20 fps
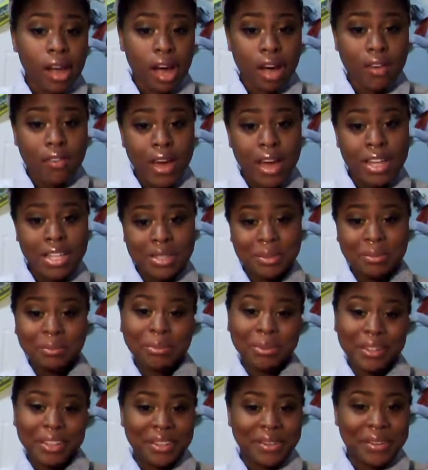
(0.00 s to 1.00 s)
I've had some
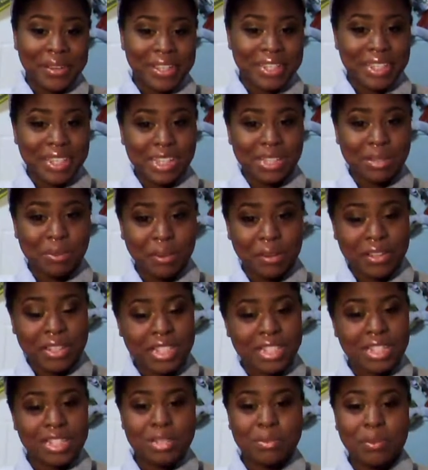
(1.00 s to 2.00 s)
pretty crazy
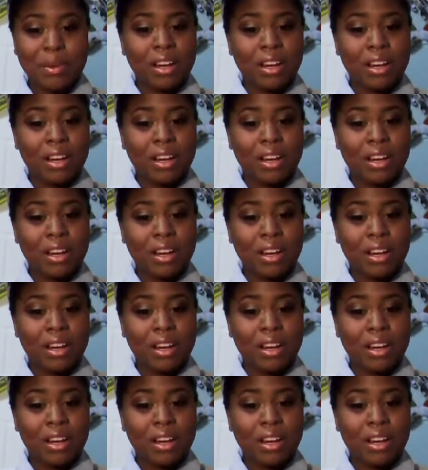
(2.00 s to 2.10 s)
experiences,